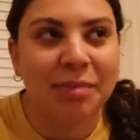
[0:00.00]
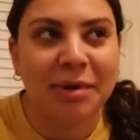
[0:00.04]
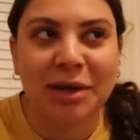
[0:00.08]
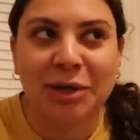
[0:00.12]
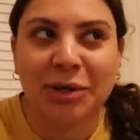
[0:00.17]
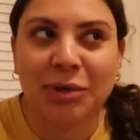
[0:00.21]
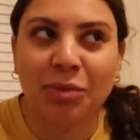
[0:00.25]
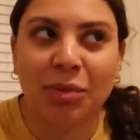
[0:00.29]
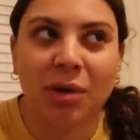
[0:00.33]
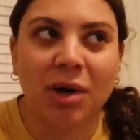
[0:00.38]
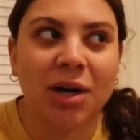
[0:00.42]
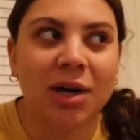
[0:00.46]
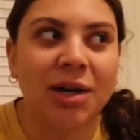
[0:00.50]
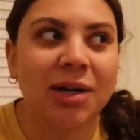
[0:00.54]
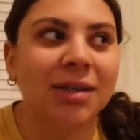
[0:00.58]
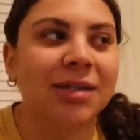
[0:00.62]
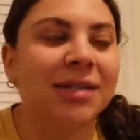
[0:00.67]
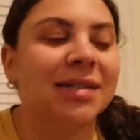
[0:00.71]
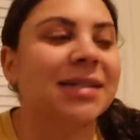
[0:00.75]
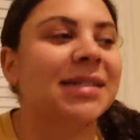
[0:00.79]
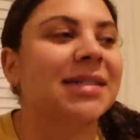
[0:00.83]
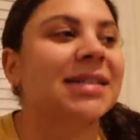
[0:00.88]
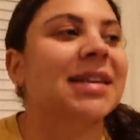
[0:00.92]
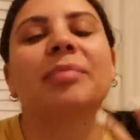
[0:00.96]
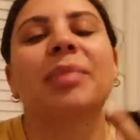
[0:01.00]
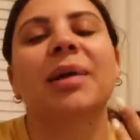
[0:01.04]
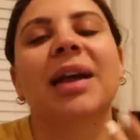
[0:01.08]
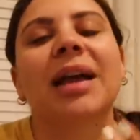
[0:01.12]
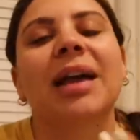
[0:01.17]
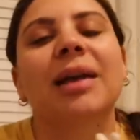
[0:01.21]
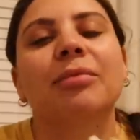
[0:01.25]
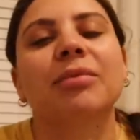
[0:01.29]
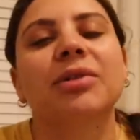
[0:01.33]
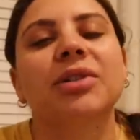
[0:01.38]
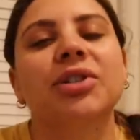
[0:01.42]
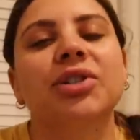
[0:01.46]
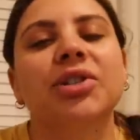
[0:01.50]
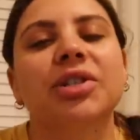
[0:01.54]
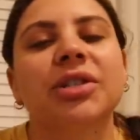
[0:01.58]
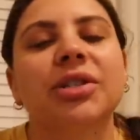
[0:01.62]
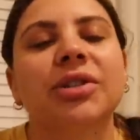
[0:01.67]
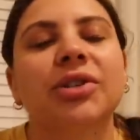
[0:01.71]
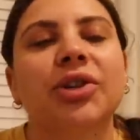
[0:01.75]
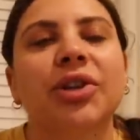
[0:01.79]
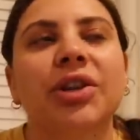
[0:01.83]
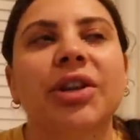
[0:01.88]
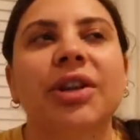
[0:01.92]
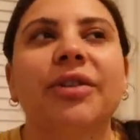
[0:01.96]
much worse. But I was just
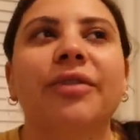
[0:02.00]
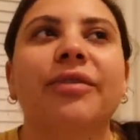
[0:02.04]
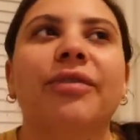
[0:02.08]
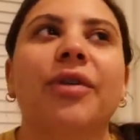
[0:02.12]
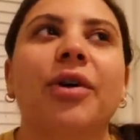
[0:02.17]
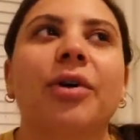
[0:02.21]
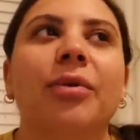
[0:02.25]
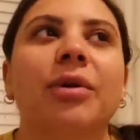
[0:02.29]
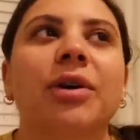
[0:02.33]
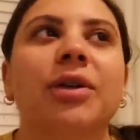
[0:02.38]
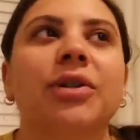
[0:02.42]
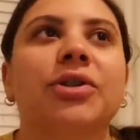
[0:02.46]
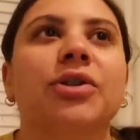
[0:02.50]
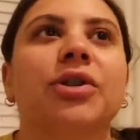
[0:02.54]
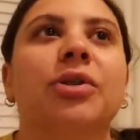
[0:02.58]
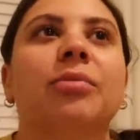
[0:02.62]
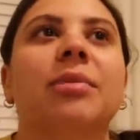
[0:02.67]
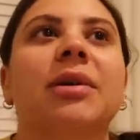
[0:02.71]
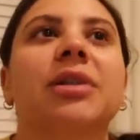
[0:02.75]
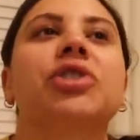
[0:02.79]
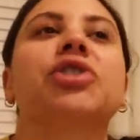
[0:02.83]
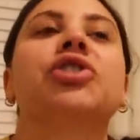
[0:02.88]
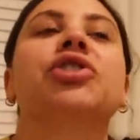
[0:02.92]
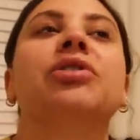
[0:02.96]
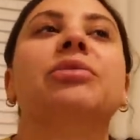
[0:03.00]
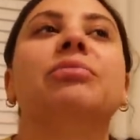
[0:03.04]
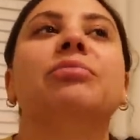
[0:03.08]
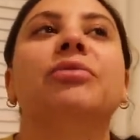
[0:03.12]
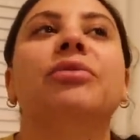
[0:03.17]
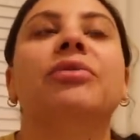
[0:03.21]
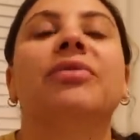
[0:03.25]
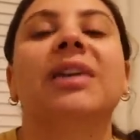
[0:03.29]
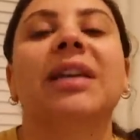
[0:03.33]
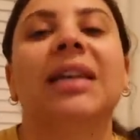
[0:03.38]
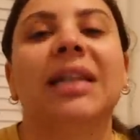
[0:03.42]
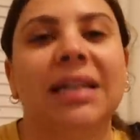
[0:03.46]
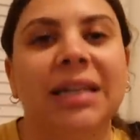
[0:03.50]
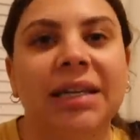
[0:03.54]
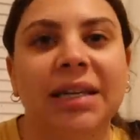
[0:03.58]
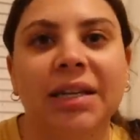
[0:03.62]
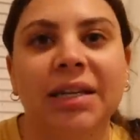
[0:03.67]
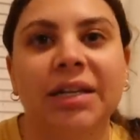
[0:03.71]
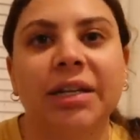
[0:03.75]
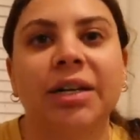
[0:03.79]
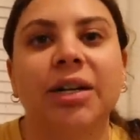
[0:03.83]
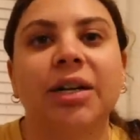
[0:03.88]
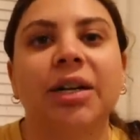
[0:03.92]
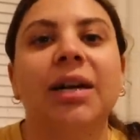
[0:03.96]
looking forward so much to moving in
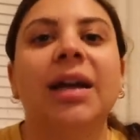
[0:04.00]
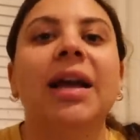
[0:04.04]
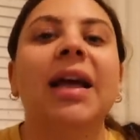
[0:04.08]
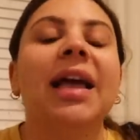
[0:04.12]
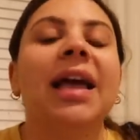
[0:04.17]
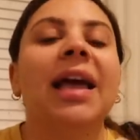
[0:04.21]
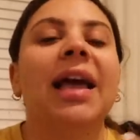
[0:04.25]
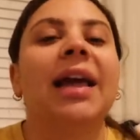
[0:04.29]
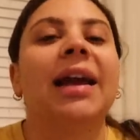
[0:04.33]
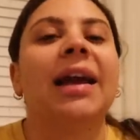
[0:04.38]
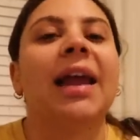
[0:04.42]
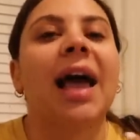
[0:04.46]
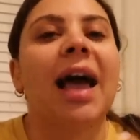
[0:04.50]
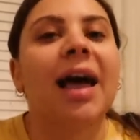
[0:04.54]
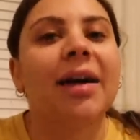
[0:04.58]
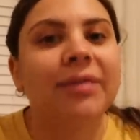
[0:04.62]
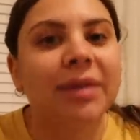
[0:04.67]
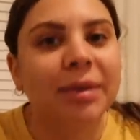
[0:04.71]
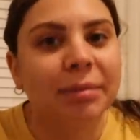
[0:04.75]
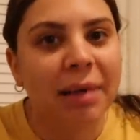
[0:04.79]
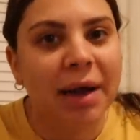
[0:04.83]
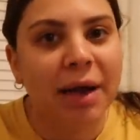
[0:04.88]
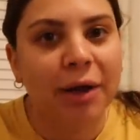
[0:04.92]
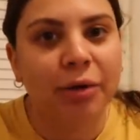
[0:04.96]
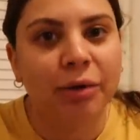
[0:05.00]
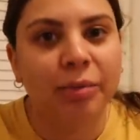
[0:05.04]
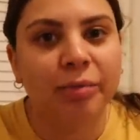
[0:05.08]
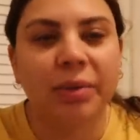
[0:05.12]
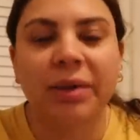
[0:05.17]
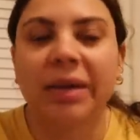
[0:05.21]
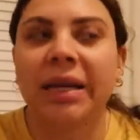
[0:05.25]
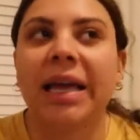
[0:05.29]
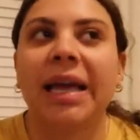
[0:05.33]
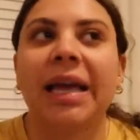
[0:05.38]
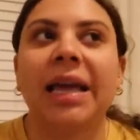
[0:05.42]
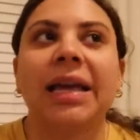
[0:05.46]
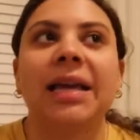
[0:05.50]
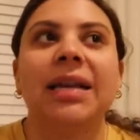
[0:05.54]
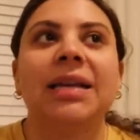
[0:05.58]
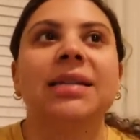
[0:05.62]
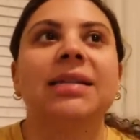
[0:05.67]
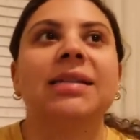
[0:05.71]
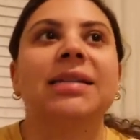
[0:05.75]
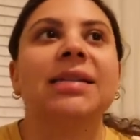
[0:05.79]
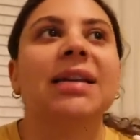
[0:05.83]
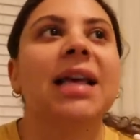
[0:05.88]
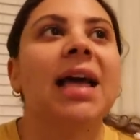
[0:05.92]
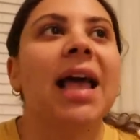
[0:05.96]
here and having my own
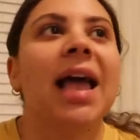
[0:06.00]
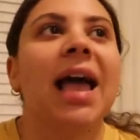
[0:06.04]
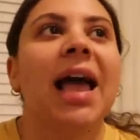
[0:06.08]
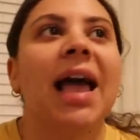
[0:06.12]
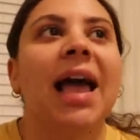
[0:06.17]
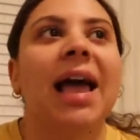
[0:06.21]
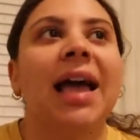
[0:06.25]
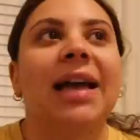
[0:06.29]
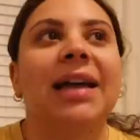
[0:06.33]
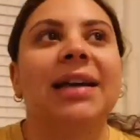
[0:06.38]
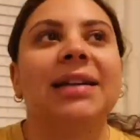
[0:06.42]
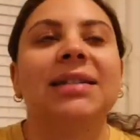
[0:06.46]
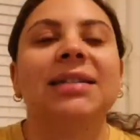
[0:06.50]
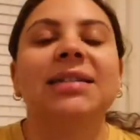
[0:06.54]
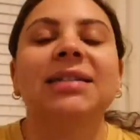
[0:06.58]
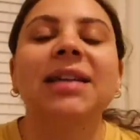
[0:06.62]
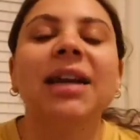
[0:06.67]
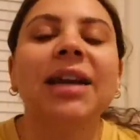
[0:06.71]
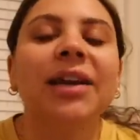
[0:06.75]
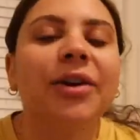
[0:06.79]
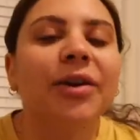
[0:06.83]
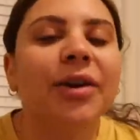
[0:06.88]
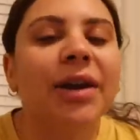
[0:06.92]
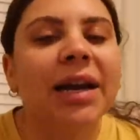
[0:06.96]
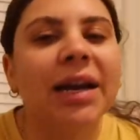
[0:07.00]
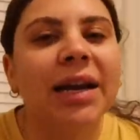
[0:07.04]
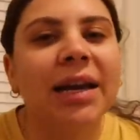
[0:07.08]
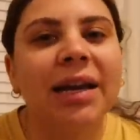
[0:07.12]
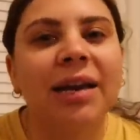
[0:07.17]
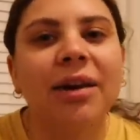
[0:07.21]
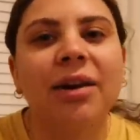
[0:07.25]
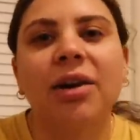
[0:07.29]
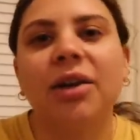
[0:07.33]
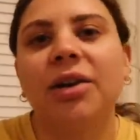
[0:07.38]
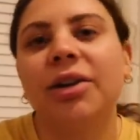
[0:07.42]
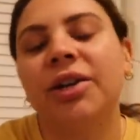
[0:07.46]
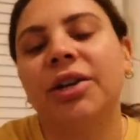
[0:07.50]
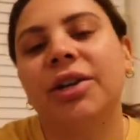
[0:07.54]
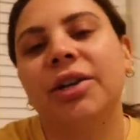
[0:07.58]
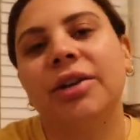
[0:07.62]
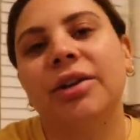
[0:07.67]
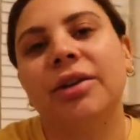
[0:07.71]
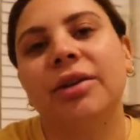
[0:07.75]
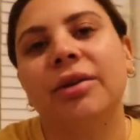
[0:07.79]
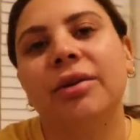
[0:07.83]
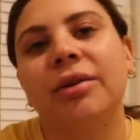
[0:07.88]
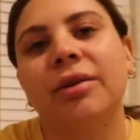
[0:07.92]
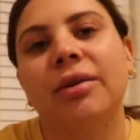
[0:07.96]
place and decorating it all
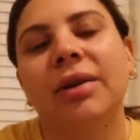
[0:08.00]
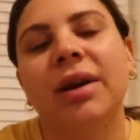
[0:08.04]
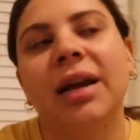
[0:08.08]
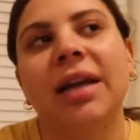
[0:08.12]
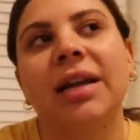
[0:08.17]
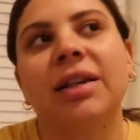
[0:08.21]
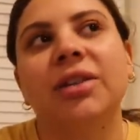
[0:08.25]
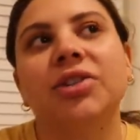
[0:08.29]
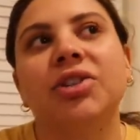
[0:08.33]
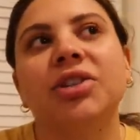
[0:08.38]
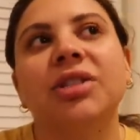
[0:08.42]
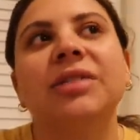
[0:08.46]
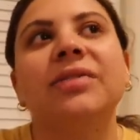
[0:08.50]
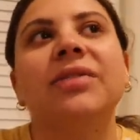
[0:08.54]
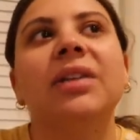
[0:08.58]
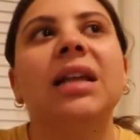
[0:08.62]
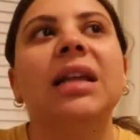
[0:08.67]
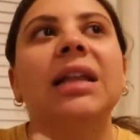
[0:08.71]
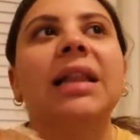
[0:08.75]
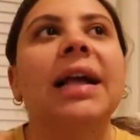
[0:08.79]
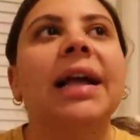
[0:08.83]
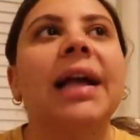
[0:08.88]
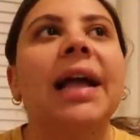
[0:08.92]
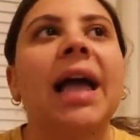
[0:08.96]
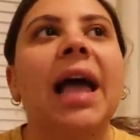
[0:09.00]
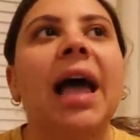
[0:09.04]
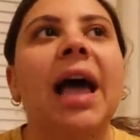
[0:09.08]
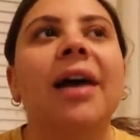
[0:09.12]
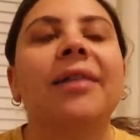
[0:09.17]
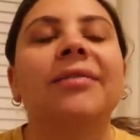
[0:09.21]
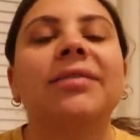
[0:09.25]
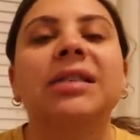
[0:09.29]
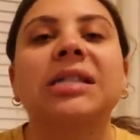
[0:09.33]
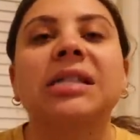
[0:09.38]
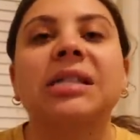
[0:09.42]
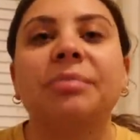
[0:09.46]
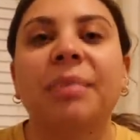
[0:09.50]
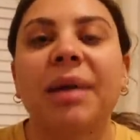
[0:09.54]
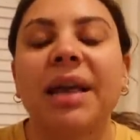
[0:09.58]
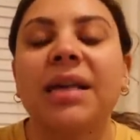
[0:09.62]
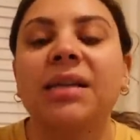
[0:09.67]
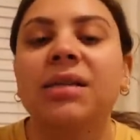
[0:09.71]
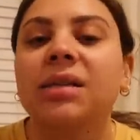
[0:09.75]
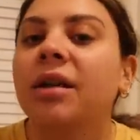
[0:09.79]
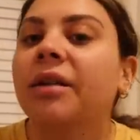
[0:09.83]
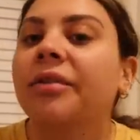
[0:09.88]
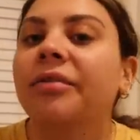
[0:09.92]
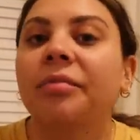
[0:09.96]
cute and just feeling like I have a
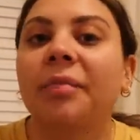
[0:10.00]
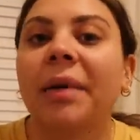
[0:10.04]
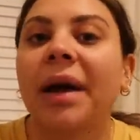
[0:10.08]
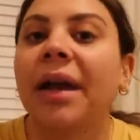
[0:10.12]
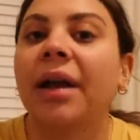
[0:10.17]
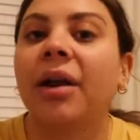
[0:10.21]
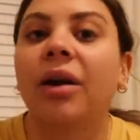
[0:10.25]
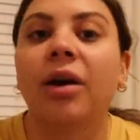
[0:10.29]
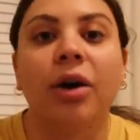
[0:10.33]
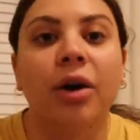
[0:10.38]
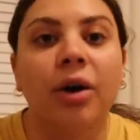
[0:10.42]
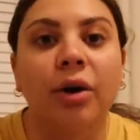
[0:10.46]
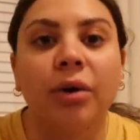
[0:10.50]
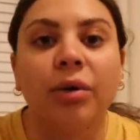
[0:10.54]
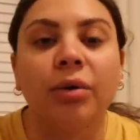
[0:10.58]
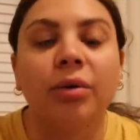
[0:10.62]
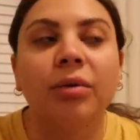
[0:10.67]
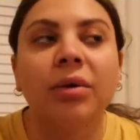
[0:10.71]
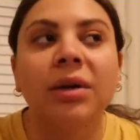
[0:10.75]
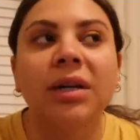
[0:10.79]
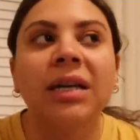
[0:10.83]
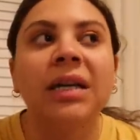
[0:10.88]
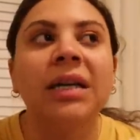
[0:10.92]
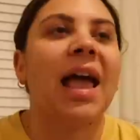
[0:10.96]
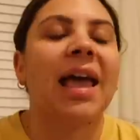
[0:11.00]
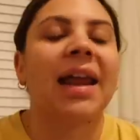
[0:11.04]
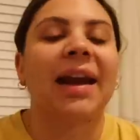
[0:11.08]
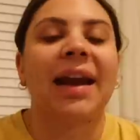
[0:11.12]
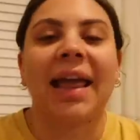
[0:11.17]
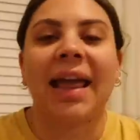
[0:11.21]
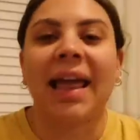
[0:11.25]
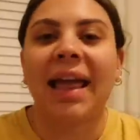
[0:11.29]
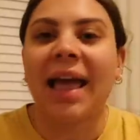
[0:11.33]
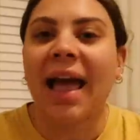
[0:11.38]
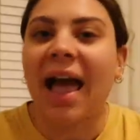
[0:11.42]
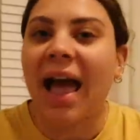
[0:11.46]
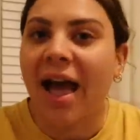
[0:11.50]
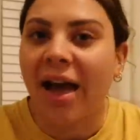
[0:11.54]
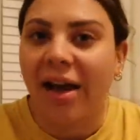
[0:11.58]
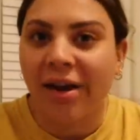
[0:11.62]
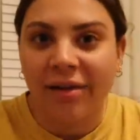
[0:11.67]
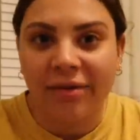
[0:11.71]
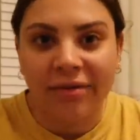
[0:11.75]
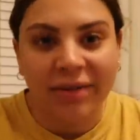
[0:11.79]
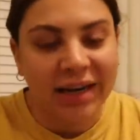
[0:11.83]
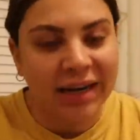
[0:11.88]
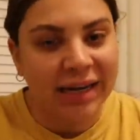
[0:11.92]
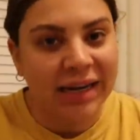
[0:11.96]
space of my own, and I
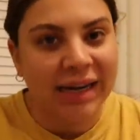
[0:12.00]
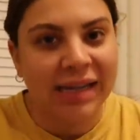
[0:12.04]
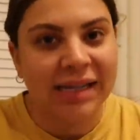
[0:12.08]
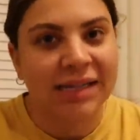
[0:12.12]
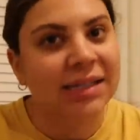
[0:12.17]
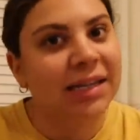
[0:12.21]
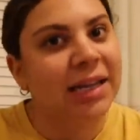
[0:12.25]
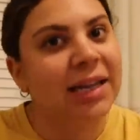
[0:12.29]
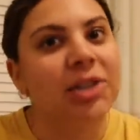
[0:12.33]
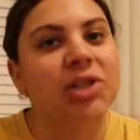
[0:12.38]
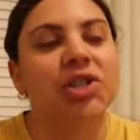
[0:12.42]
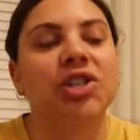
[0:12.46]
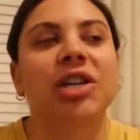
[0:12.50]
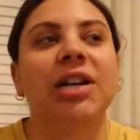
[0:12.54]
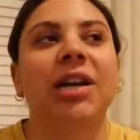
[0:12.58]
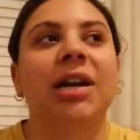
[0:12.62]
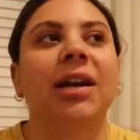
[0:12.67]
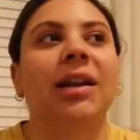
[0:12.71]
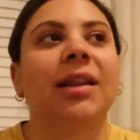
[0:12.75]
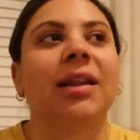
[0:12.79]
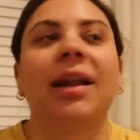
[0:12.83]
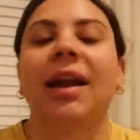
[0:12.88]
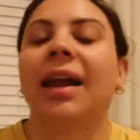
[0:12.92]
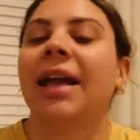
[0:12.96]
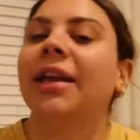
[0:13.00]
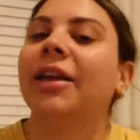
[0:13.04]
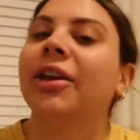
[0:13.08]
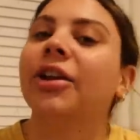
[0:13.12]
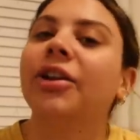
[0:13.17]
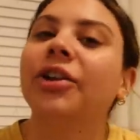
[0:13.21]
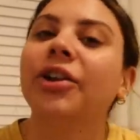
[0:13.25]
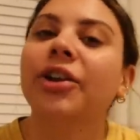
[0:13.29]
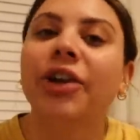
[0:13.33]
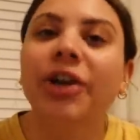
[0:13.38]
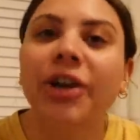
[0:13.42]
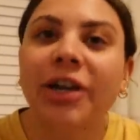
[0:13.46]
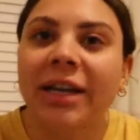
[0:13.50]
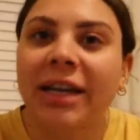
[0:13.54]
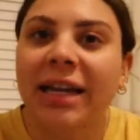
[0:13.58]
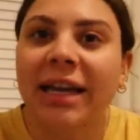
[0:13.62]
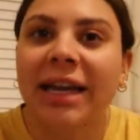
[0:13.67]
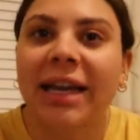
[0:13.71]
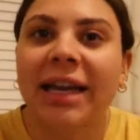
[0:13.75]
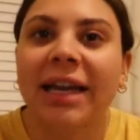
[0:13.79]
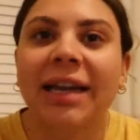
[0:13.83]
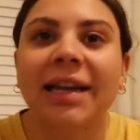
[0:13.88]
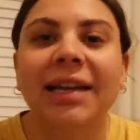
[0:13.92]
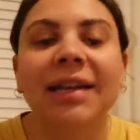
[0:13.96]
have a nice kitchen that I can cook
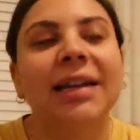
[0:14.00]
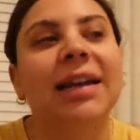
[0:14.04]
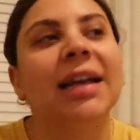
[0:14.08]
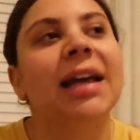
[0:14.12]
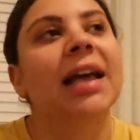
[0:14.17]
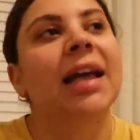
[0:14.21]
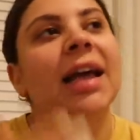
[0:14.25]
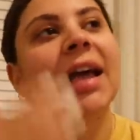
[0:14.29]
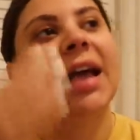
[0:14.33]
in,